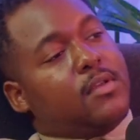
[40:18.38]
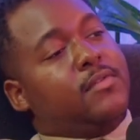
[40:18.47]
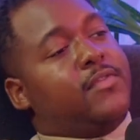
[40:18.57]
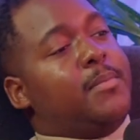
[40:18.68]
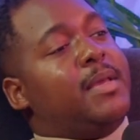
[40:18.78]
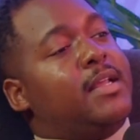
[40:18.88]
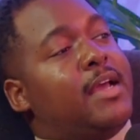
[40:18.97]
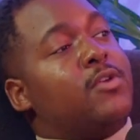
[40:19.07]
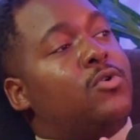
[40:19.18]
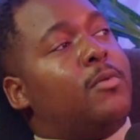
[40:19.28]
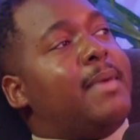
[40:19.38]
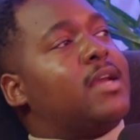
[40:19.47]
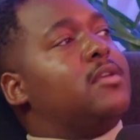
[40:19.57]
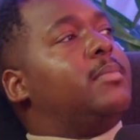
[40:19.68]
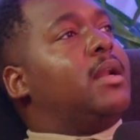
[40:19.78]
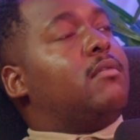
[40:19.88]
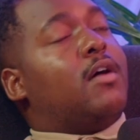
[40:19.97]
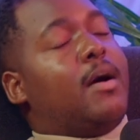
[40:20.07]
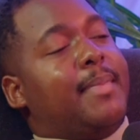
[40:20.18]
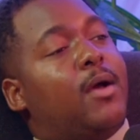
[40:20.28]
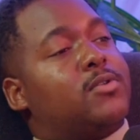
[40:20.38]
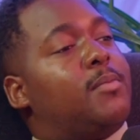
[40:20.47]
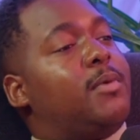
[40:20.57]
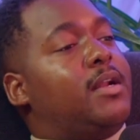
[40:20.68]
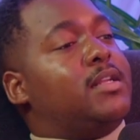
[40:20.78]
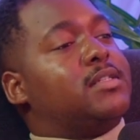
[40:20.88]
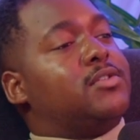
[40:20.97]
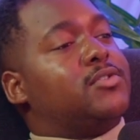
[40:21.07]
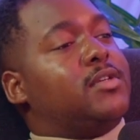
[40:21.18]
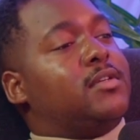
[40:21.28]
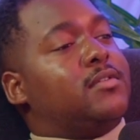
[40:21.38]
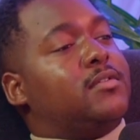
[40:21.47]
For me, like you look back and you be like, right, I'm now someone in this industry.